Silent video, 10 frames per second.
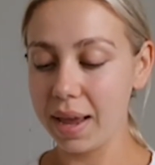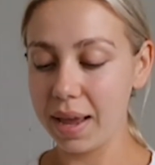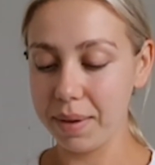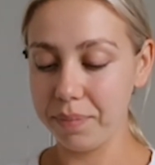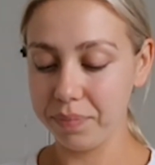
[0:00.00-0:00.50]

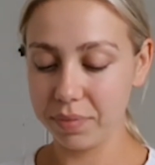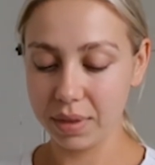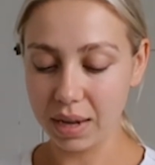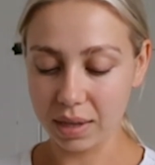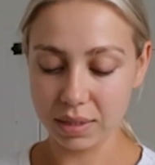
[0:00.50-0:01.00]
Um,
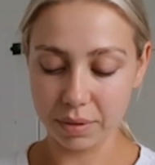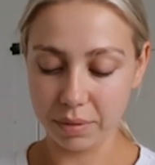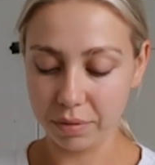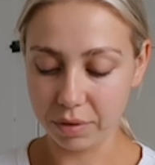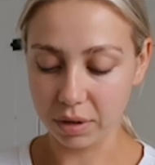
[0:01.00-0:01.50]
yeah, so
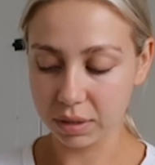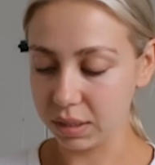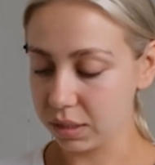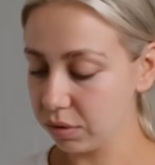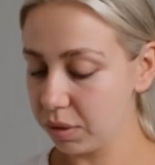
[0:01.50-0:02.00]
I've got
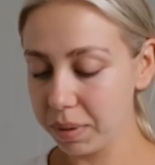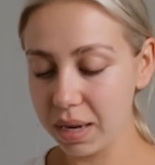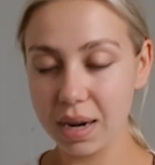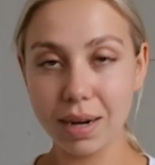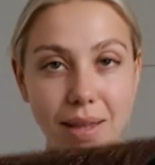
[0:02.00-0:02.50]
this other
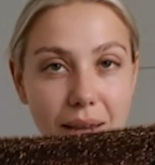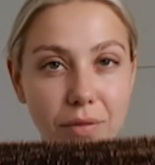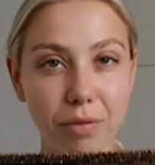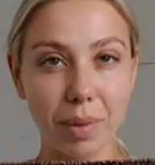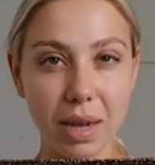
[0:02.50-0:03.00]
bikini
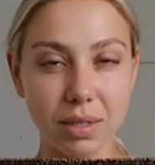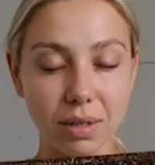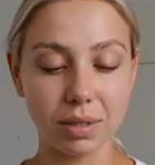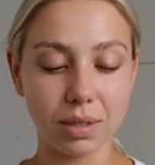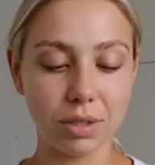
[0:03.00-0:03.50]
then from
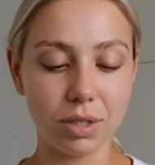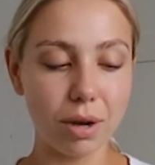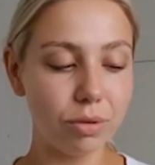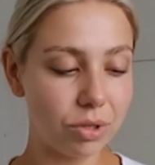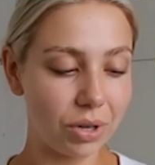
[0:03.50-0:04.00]
ASOS. There's
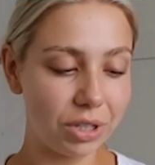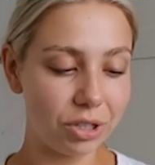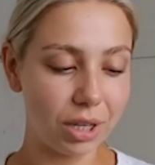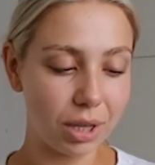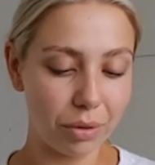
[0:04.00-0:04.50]
no
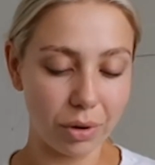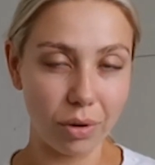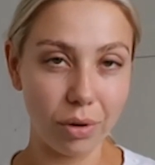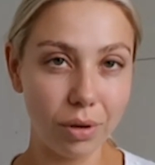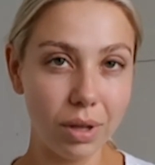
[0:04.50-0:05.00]
stretch in it though at
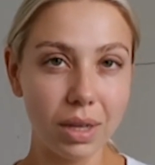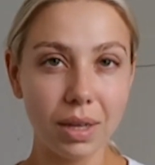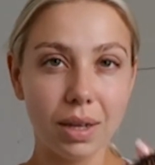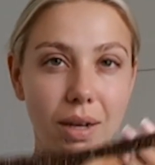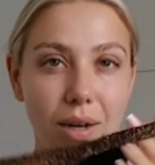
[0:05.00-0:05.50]
all.
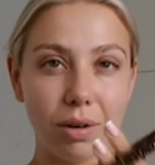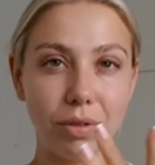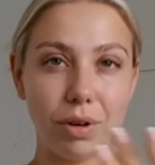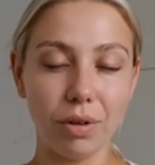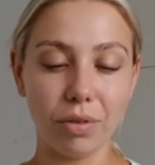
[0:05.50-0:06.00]
I
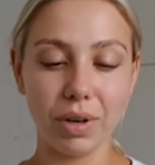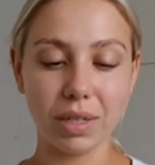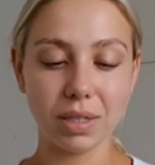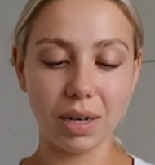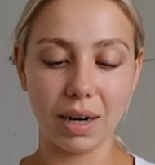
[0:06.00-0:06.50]
love the look of it.
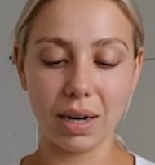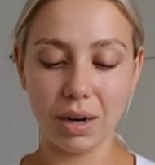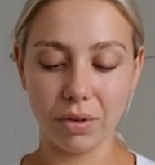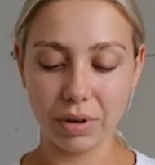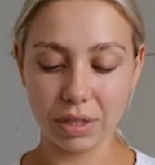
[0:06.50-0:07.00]
It's a like
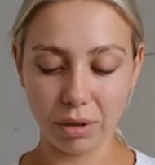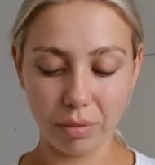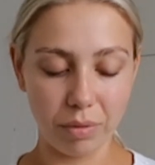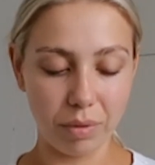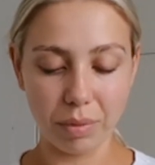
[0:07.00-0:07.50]
glittery
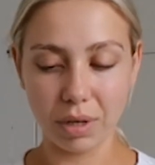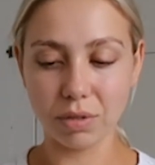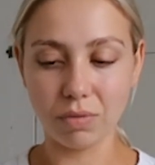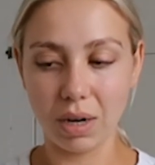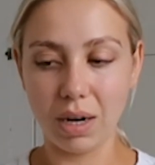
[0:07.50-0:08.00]
type of one, but
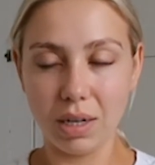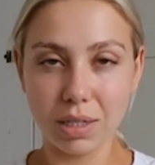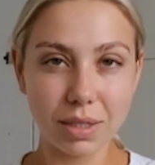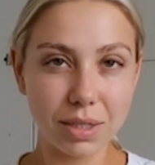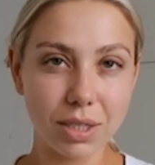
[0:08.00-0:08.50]
it's
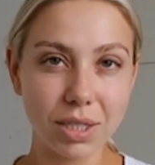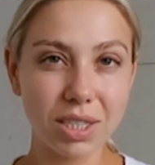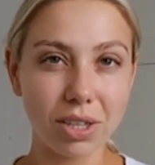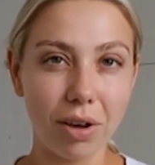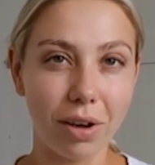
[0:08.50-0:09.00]
really
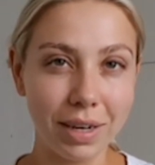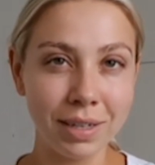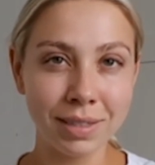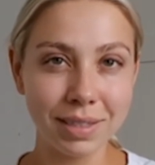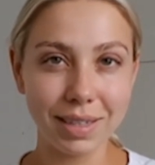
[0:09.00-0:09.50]

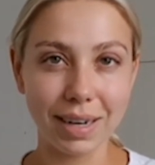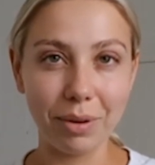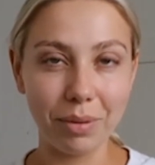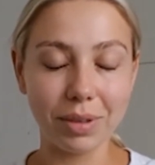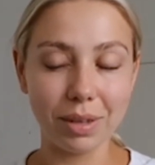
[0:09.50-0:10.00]
tight, you
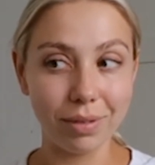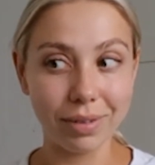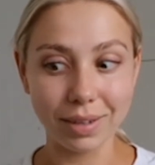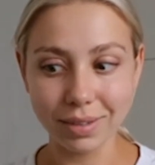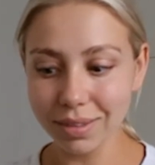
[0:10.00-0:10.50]
know, on the love
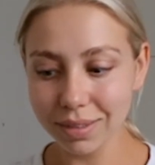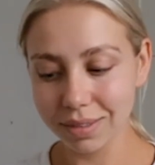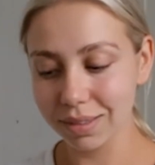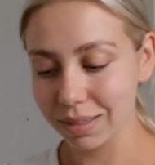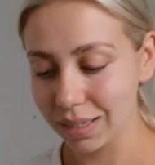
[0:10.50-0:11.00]
handles.
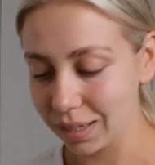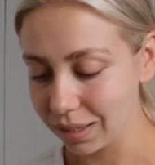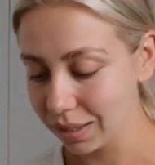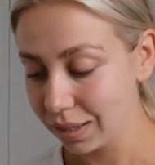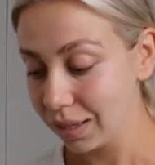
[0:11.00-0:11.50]
It's
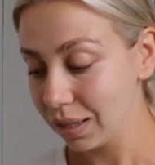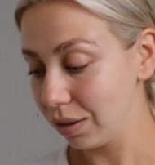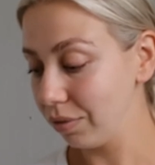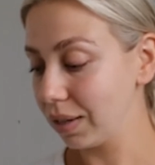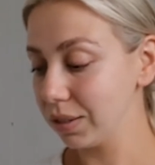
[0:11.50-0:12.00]
really,
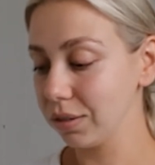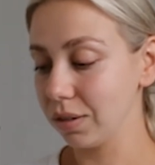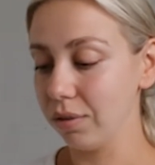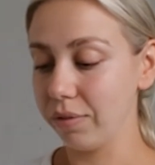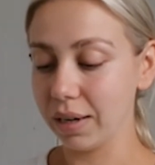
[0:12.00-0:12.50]
the love handles
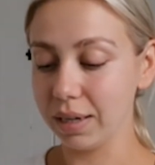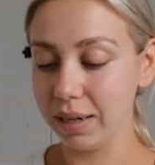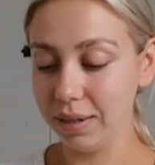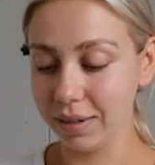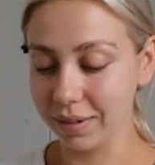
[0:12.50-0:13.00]
are love handling.